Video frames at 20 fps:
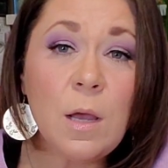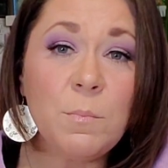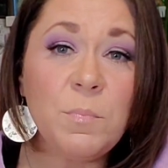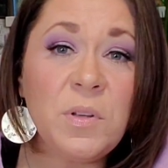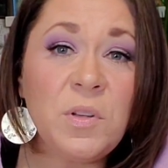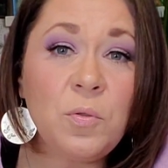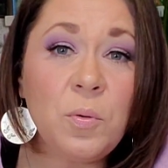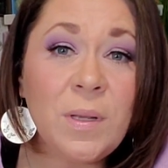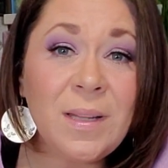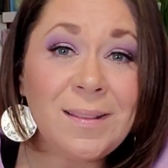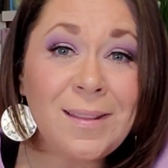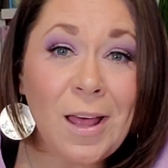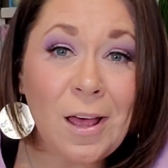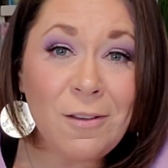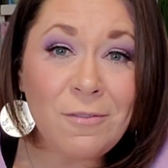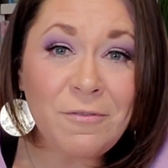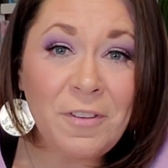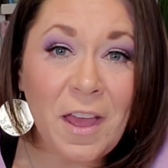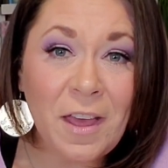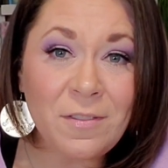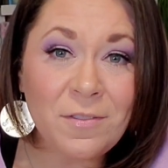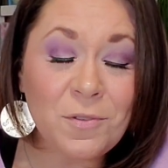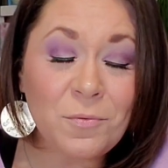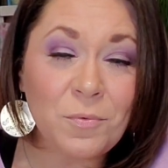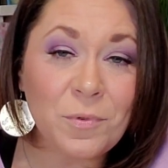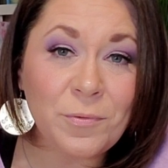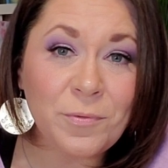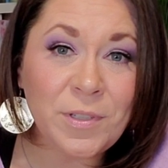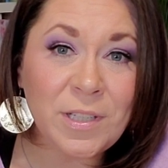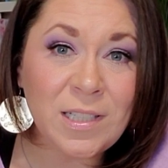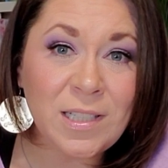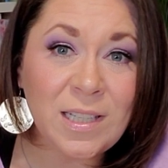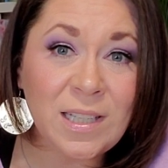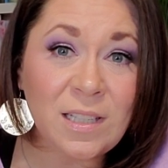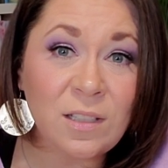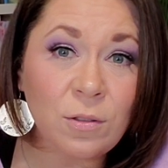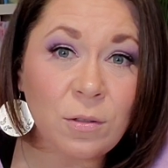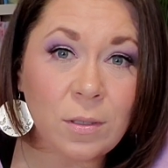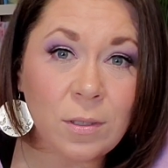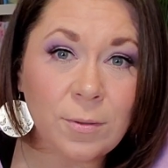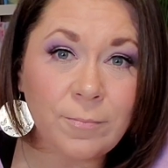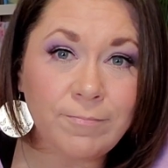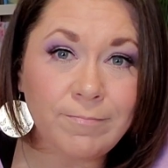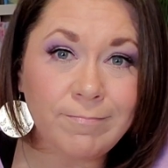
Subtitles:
between love and the wounded healer.